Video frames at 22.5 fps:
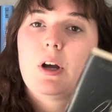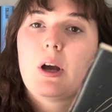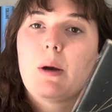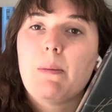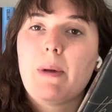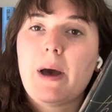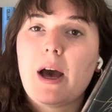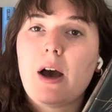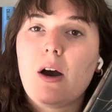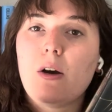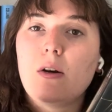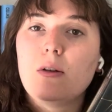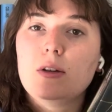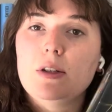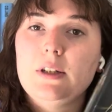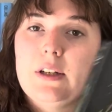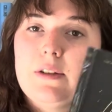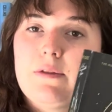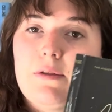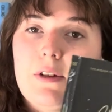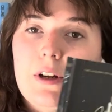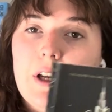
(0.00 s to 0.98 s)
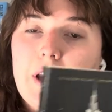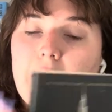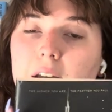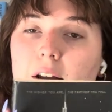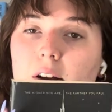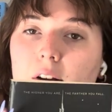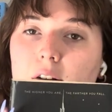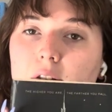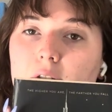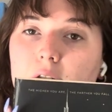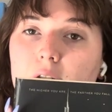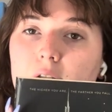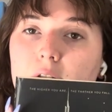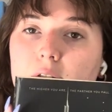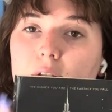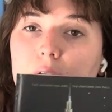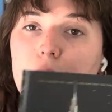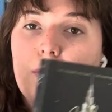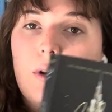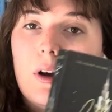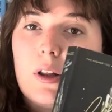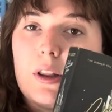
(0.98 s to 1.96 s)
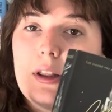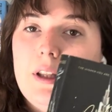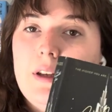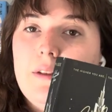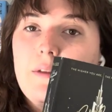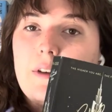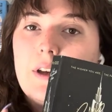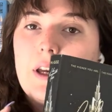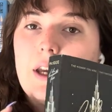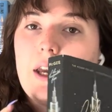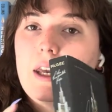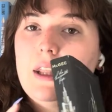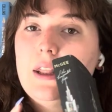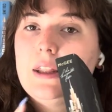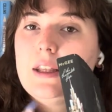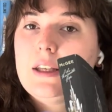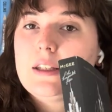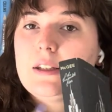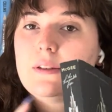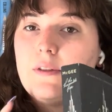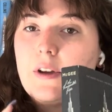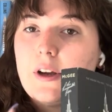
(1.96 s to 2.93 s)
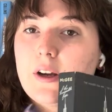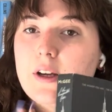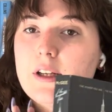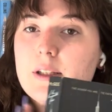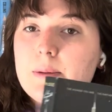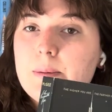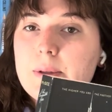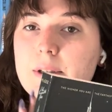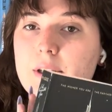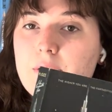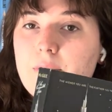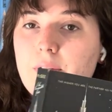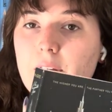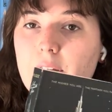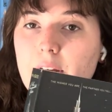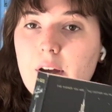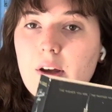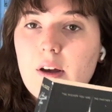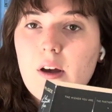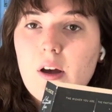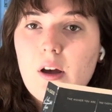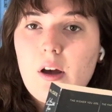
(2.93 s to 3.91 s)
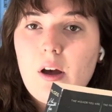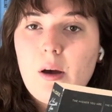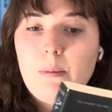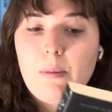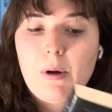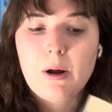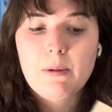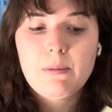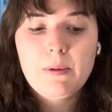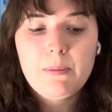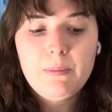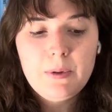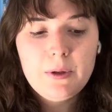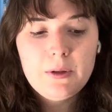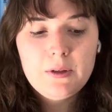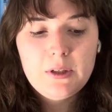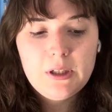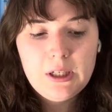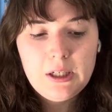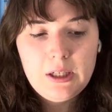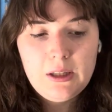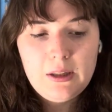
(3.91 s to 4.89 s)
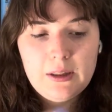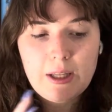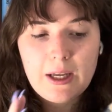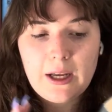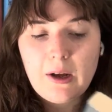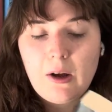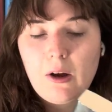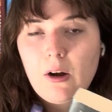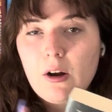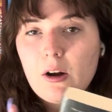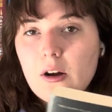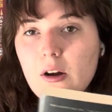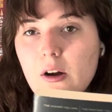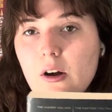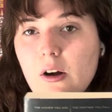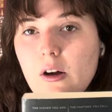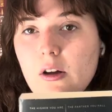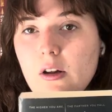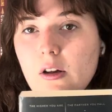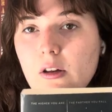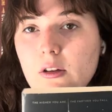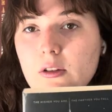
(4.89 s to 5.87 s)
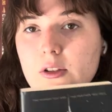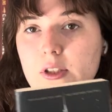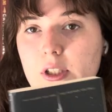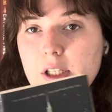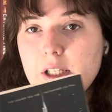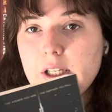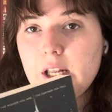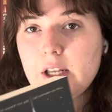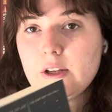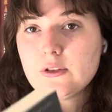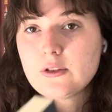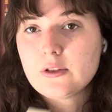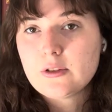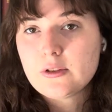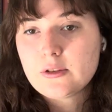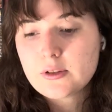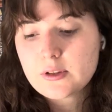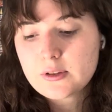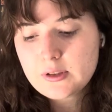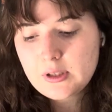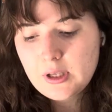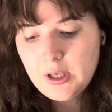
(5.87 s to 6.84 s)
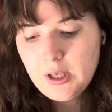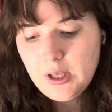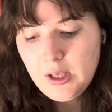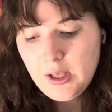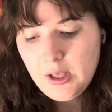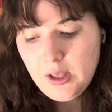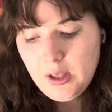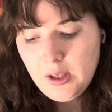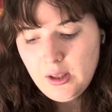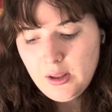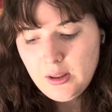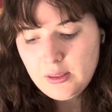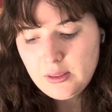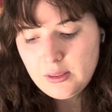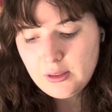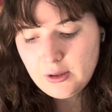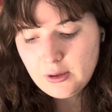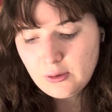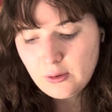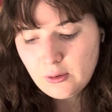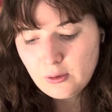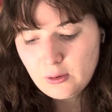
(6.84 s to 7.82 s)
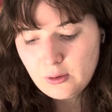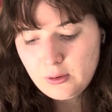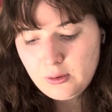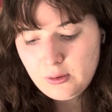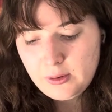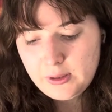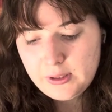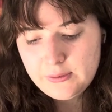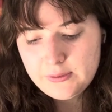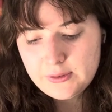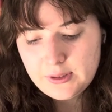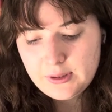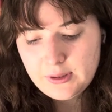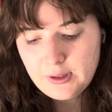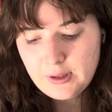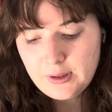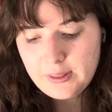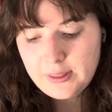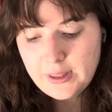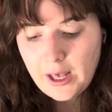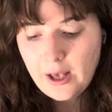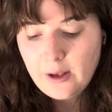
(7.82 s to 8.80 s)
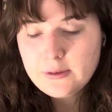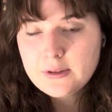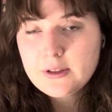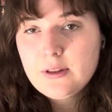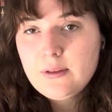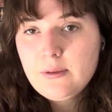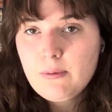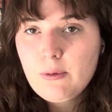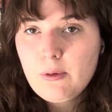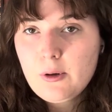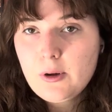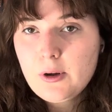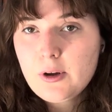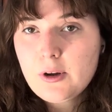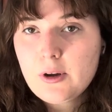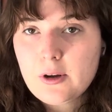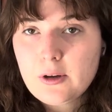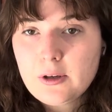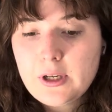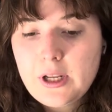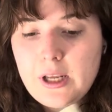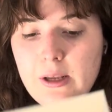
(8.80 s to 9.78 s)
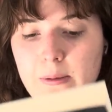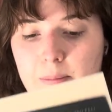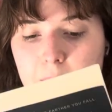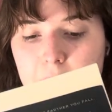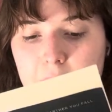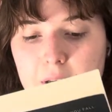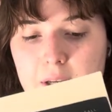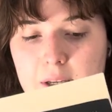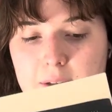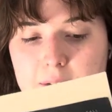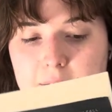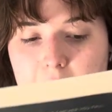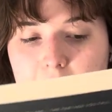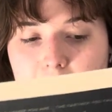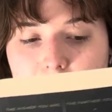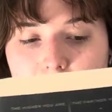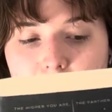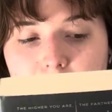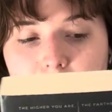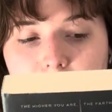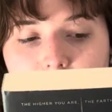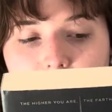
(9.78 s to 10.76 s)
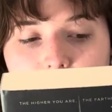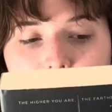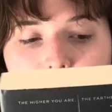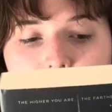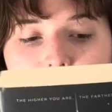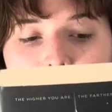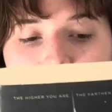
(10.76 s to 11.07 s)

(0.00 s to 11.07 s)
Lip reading: about different characters who are living in this very specific apartment building. They are all teenagers. The girl who lives in the 1000th floor, her name is Avery,